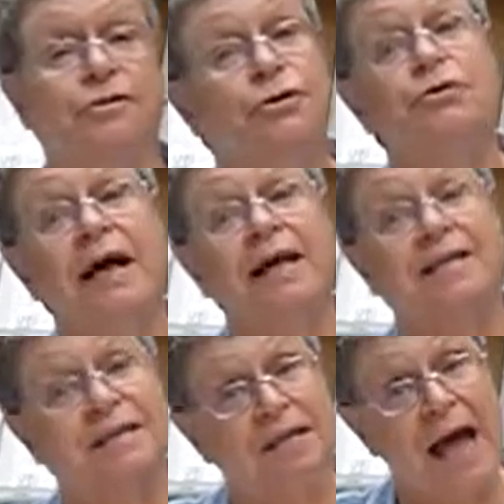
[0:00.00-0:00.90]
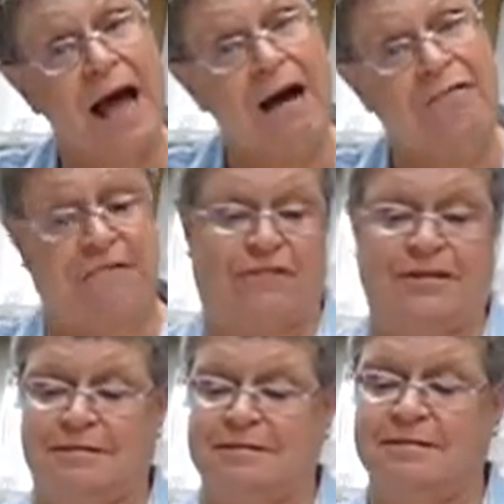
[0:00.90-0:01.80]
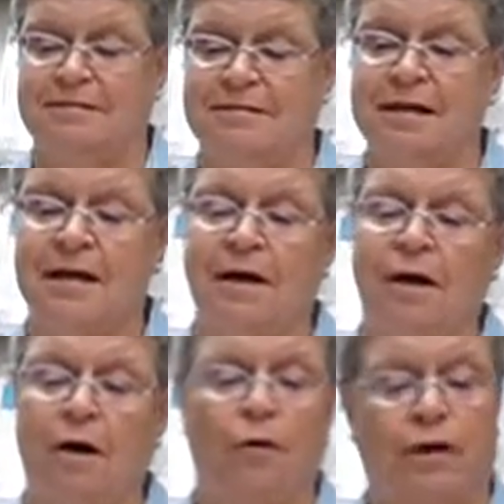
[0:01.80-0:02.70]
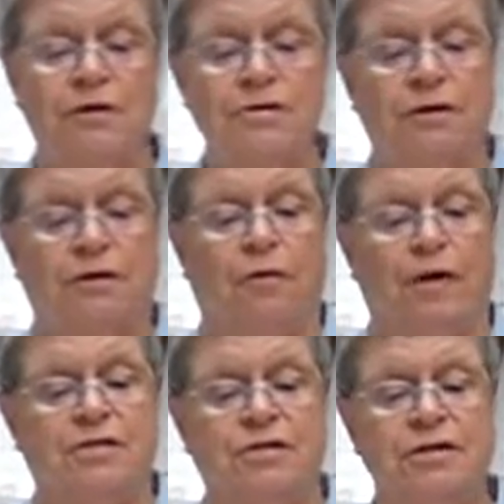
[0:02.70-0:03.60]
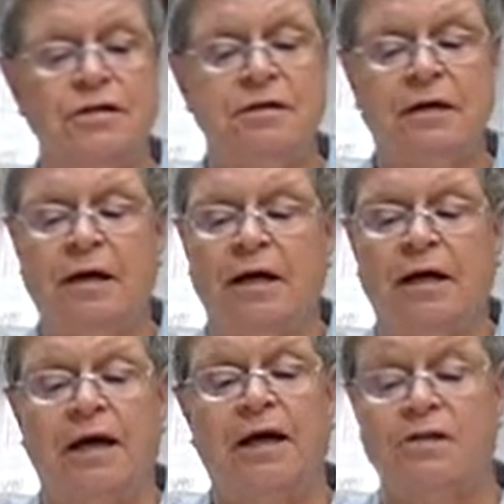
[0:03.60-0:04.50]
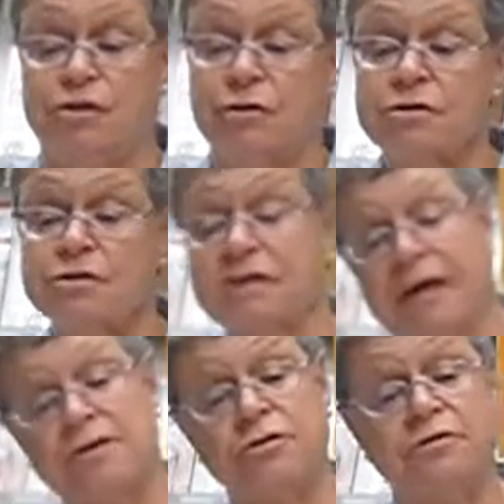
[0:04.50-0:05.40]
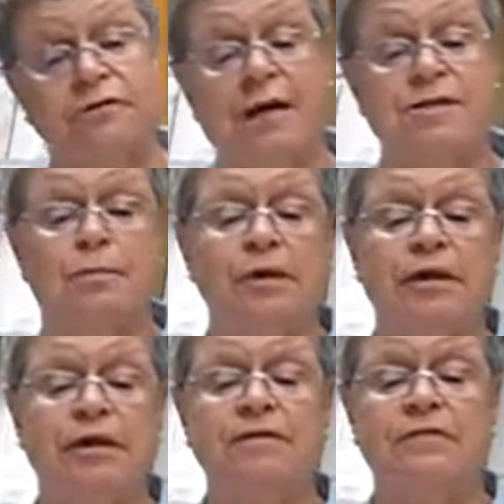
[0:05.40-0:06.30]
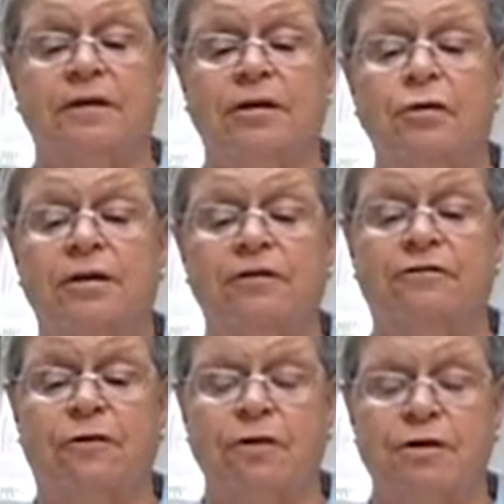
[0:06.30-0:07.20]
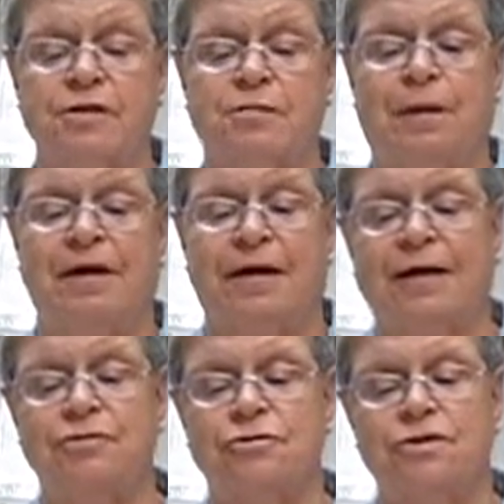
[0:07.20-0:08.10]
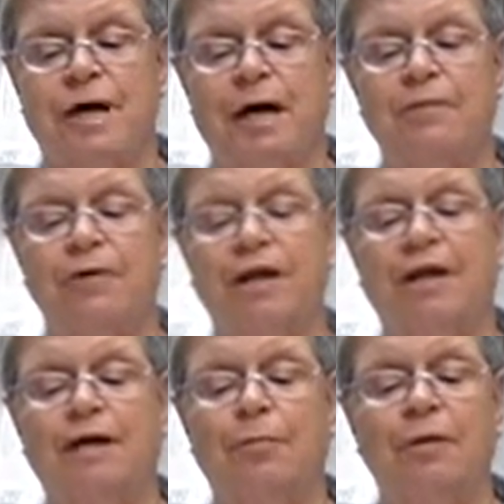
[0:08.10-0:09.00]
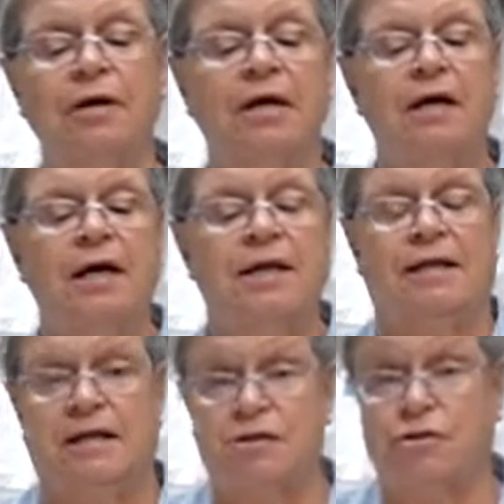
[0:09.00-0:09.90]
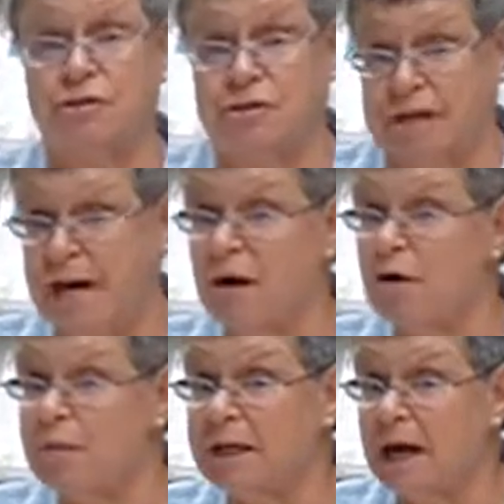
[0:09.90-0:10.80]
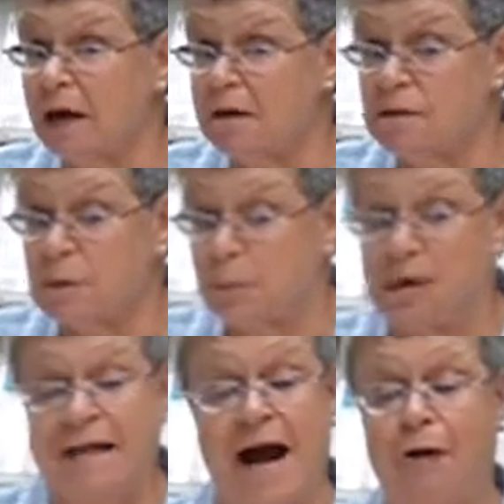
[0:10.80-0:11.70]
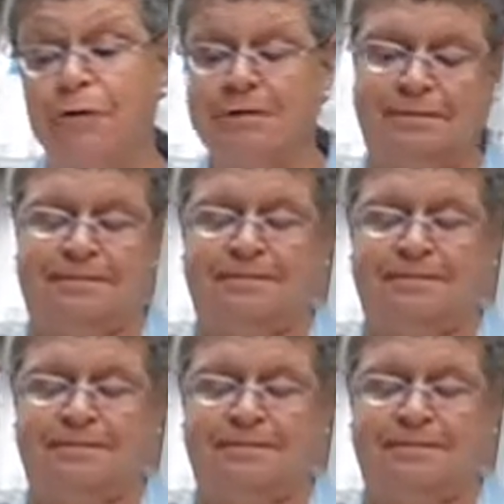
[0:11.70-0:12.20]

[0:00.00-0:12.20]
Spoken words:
Do you like to laugh? Well, here's a good question. Is your schedule flexible enough that you can afford to spend extra time reading a book that is terribly hard to put down?